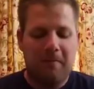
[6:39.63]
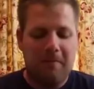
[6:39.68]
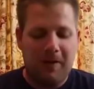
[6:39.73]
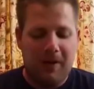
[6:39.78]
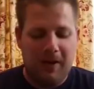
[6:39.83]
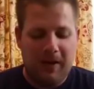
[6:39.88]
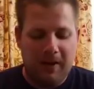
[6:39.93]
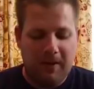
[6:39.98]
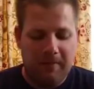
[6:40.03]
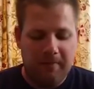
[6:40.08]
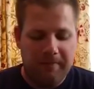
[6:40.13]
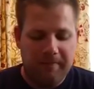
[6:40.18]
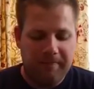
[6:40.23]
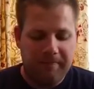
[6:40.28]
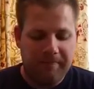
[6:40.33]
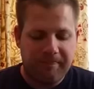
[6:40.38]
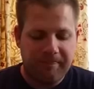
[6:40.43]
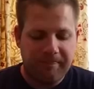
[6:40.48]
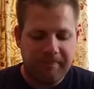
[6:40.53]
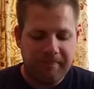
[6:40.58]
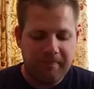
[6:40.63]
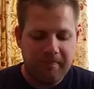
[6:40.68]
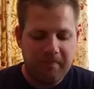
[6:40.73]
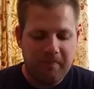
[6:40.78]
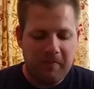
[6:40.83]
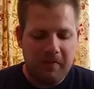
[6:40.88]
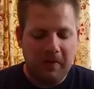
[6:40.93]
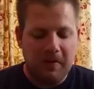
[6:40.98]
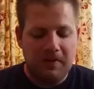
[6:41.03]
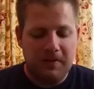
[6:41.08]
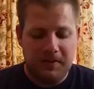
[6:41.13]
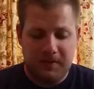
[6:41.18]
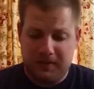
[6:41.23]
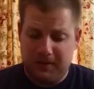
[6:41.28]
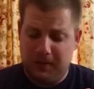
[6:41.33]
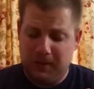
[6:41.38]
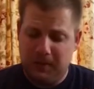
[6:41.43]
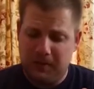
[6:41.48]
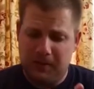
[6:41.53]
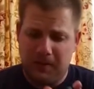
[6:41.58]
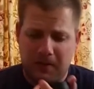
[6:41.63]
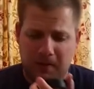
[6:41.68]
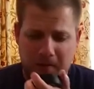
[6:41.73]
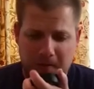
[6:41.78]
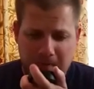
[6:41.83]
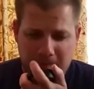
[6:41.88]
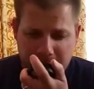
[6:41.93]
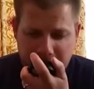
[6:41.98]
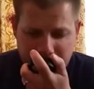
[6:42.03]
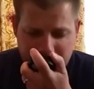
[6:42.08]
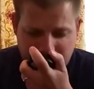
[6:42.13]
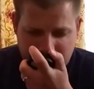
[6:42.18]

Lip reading: The snus though,